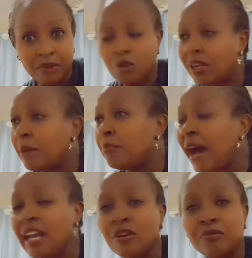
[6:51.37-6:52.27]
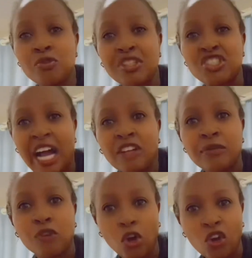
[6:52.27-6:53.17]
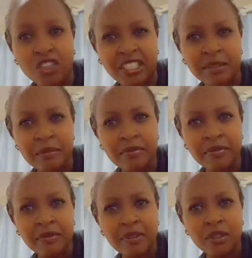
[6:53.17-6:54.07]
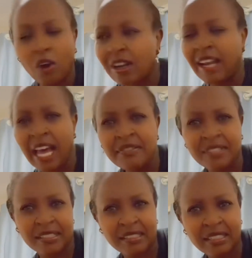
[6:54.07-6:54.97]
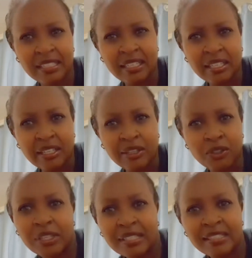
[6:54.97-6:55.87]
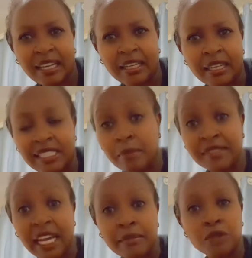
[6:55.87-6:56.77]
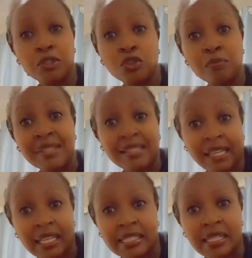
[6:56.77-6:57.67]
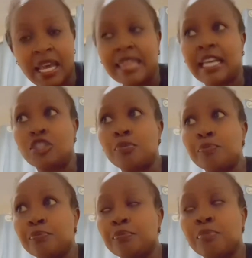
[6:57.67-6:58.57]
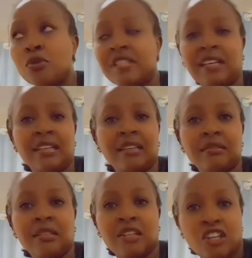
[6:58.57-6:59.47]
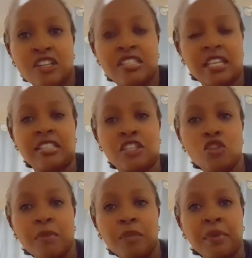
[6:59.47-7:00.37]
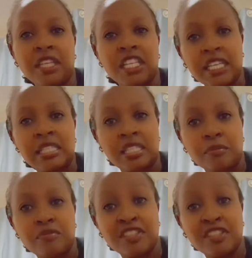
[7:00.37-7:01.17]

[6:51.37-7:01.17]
You're a man of you're a child of God. God loves us. You understand? Sometimes we do mistakes that put hers as a human being in some